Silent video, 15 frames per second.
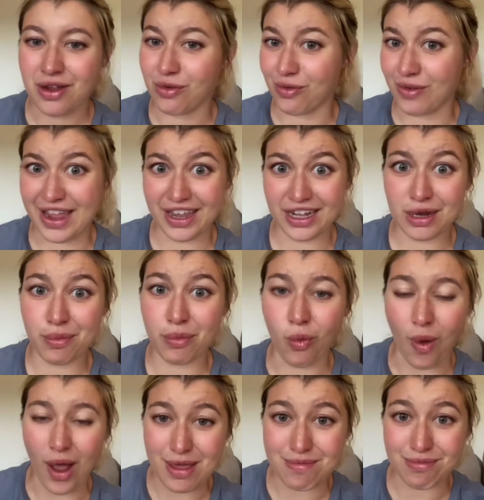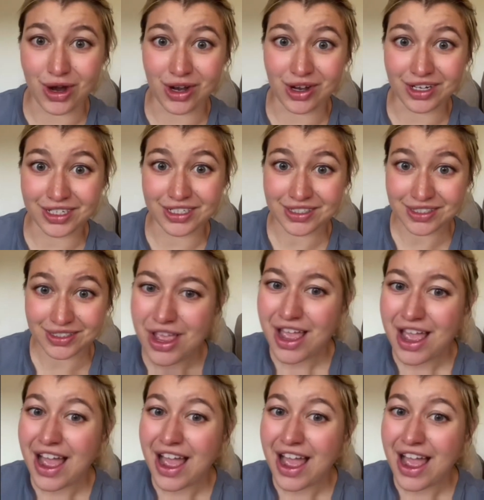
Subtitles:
Random white marks,